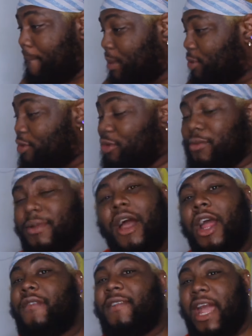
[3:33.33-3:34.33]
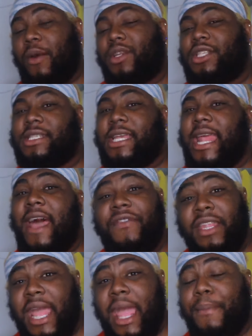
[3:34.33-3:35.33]
Boom. I already forgot what she said
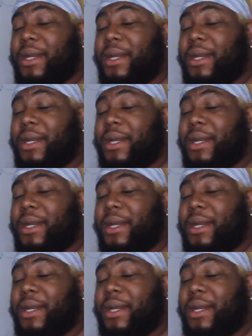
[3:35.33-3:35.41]
after that.